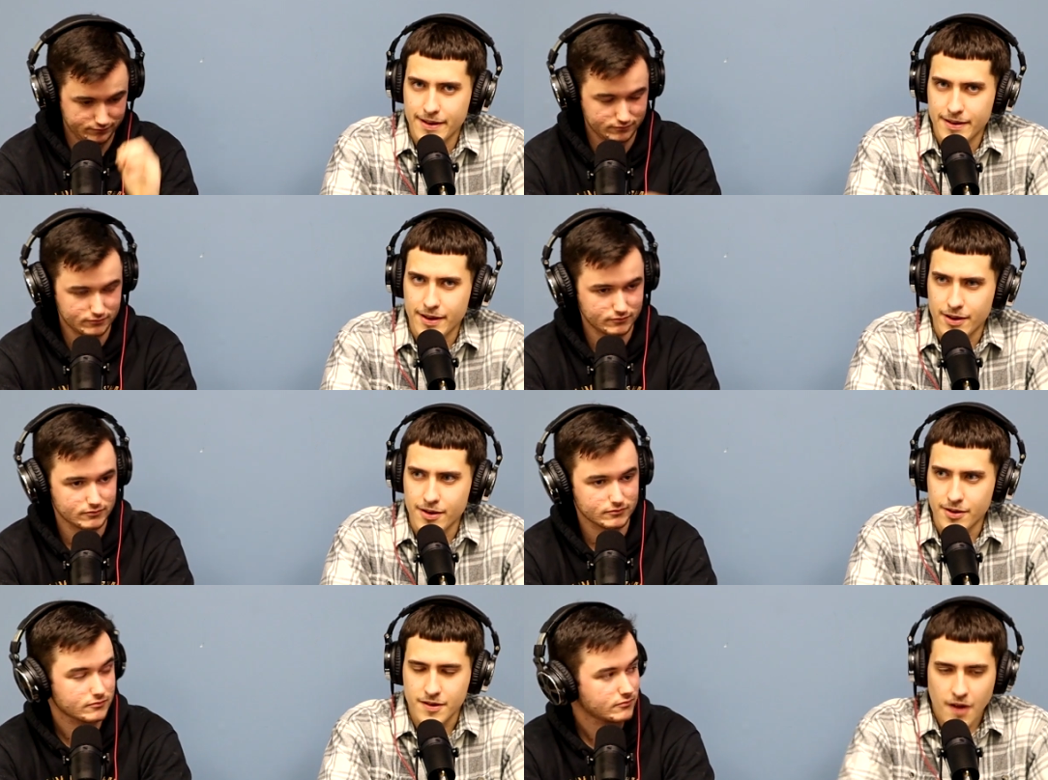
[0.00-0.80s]
Speaker 1: Like, you're,
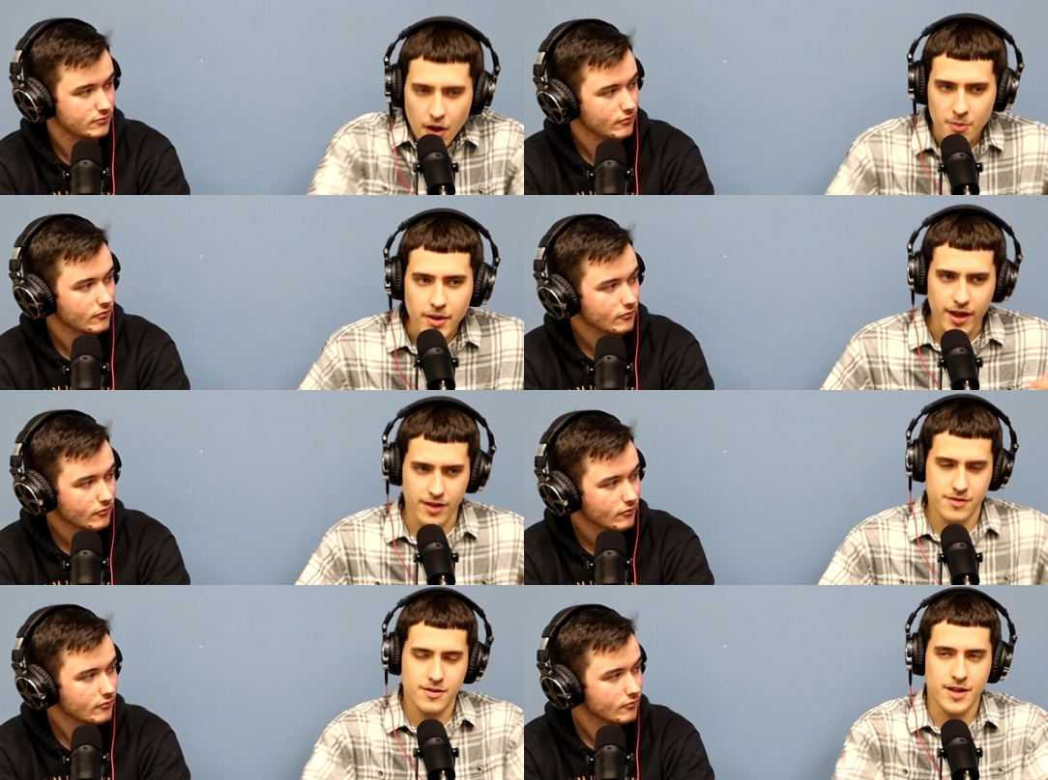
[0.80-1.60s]
you're telling
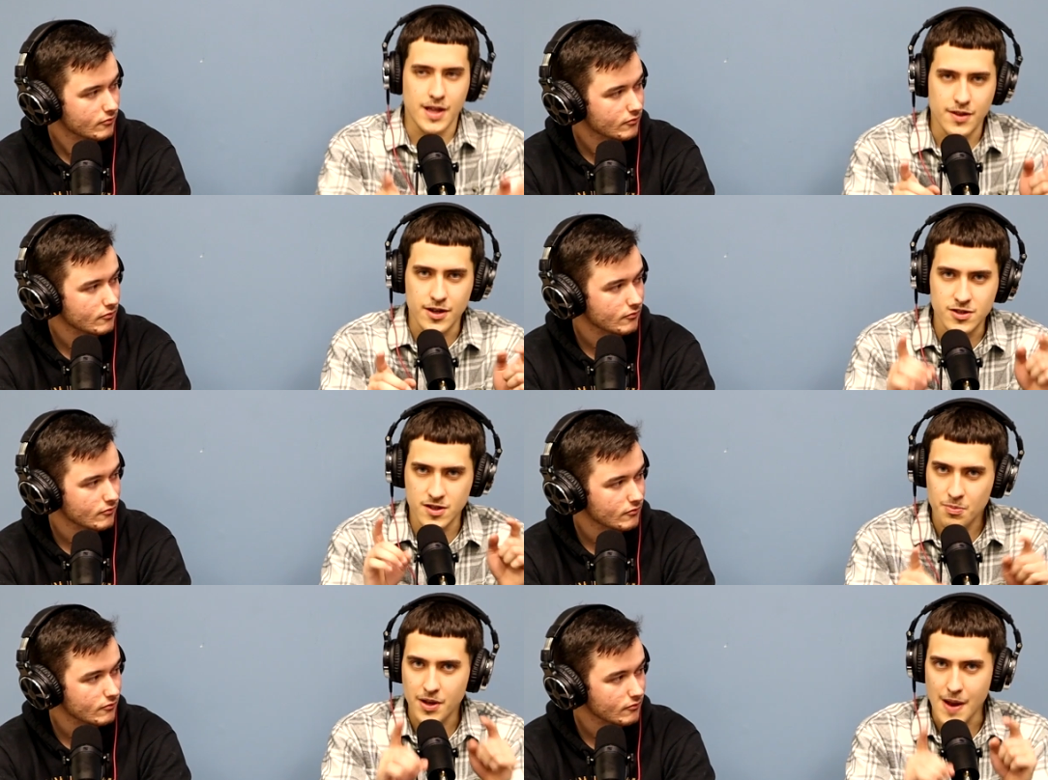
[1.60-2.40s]
me that there's
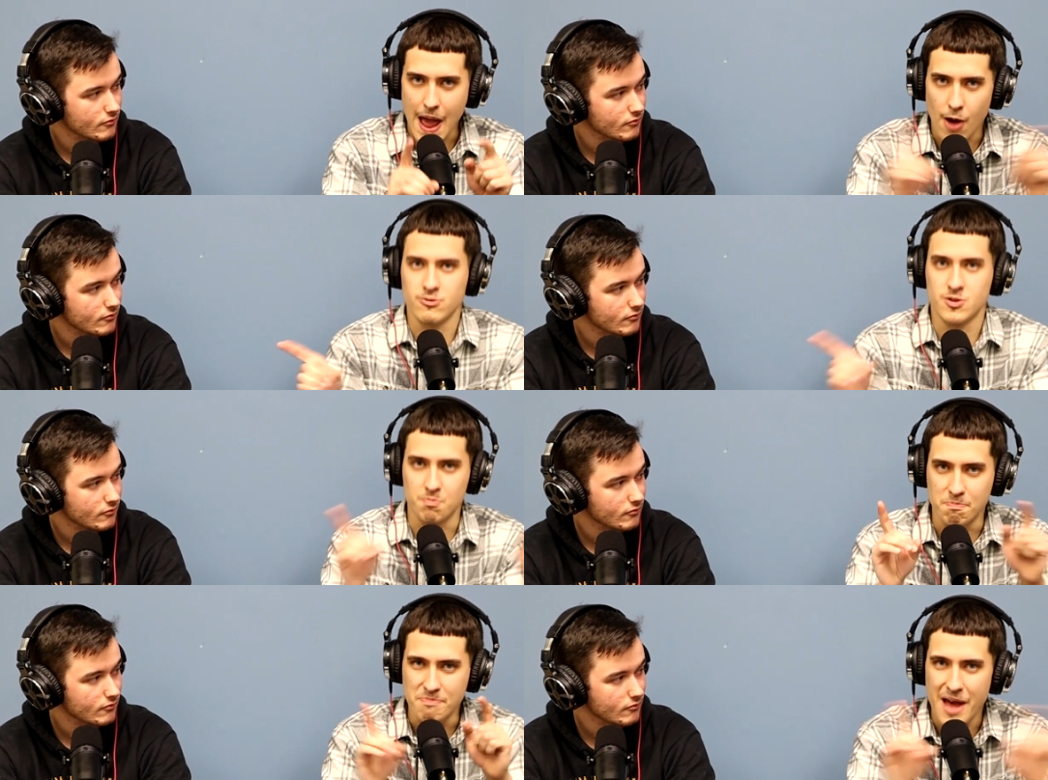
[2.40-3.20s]
something else
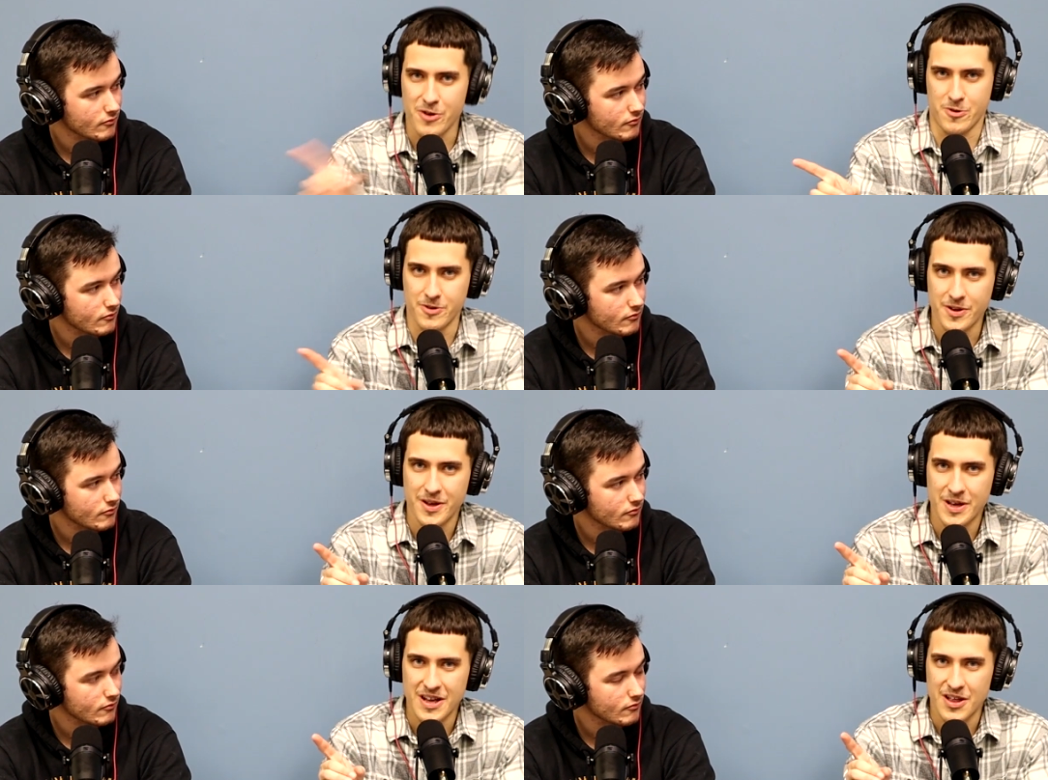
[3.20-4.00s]
better
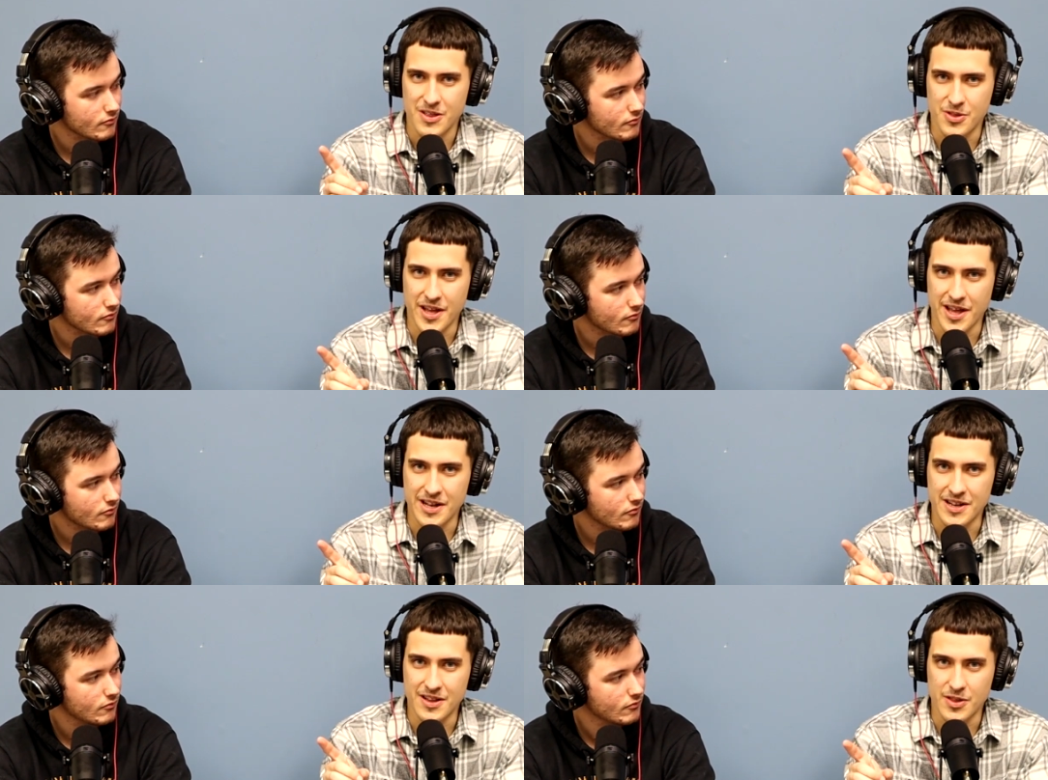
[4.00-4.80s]

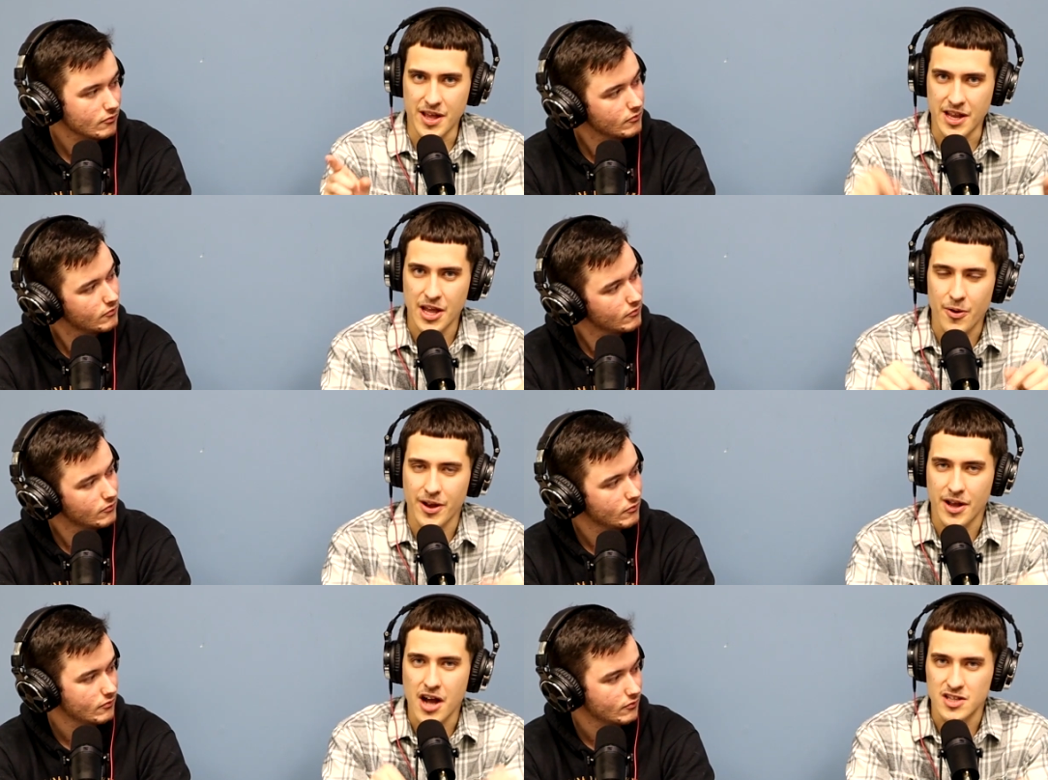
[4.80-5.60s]
than than hearing
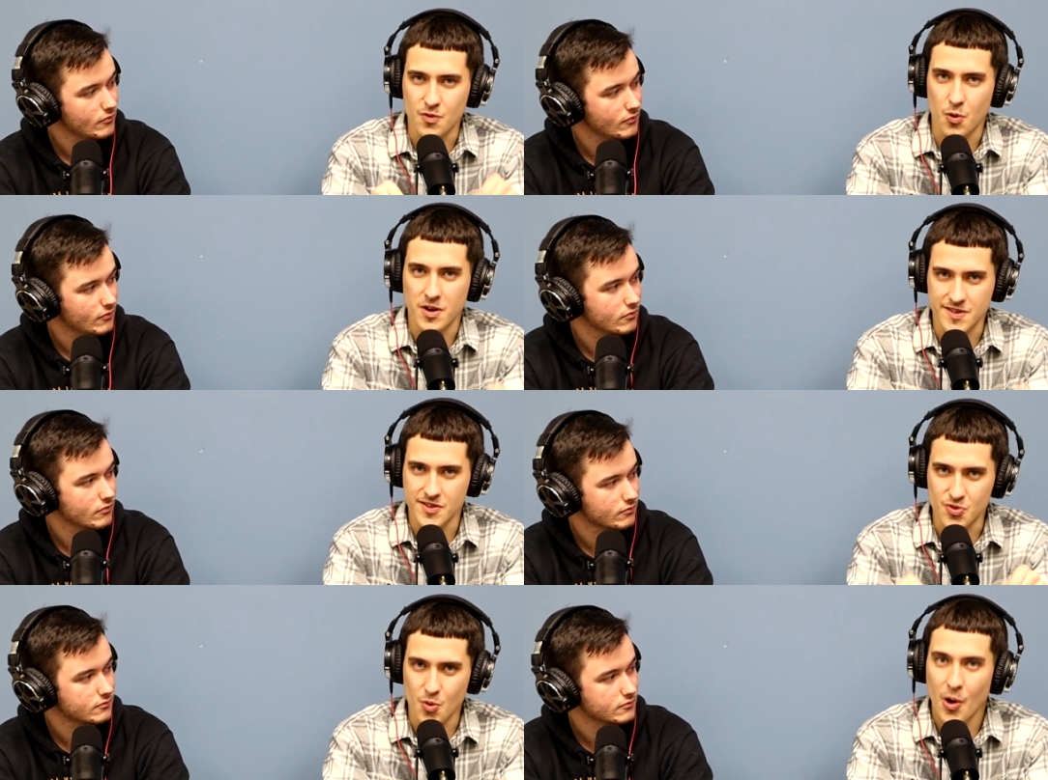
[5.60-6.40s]
God's voice in
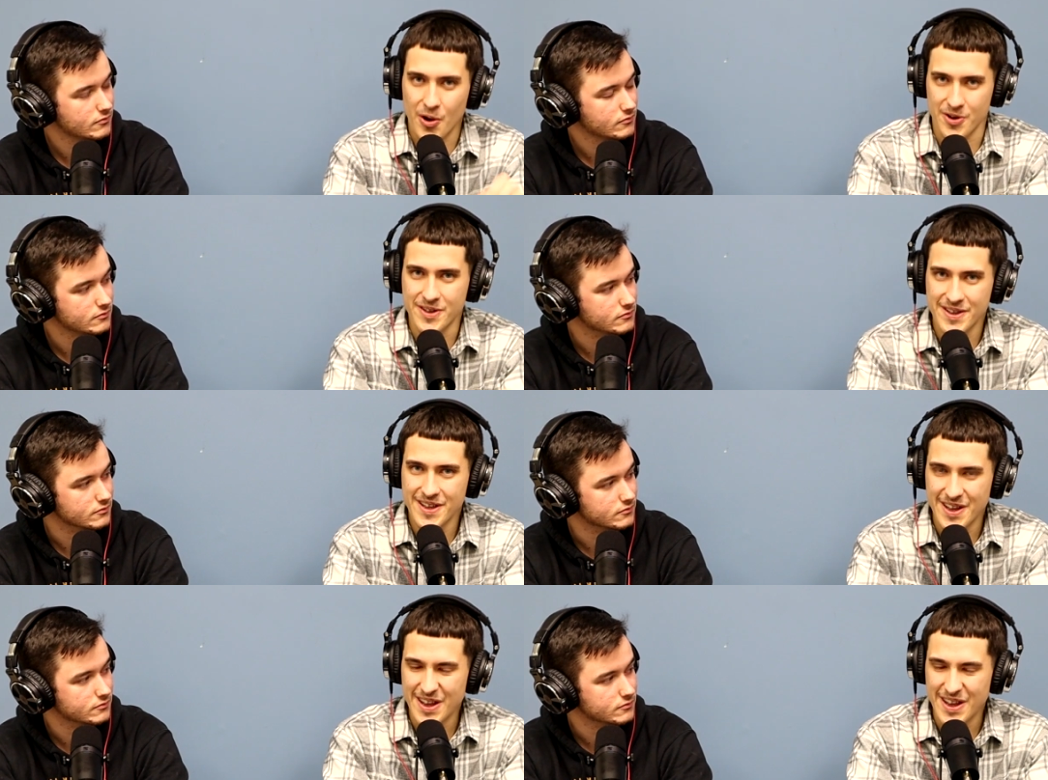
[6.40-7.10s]
His Word. Mm.